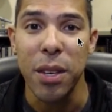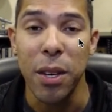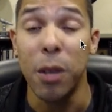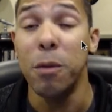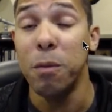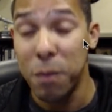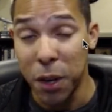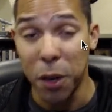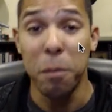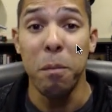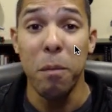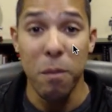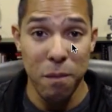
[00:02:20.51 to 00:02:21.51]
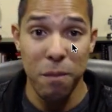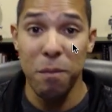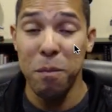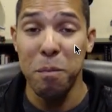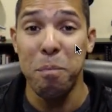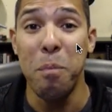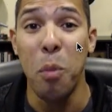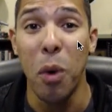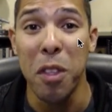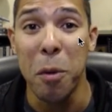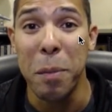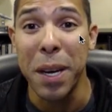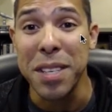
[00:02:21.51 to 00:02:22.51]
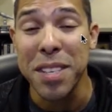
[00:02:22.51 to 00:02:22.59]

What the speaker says: one of their biggest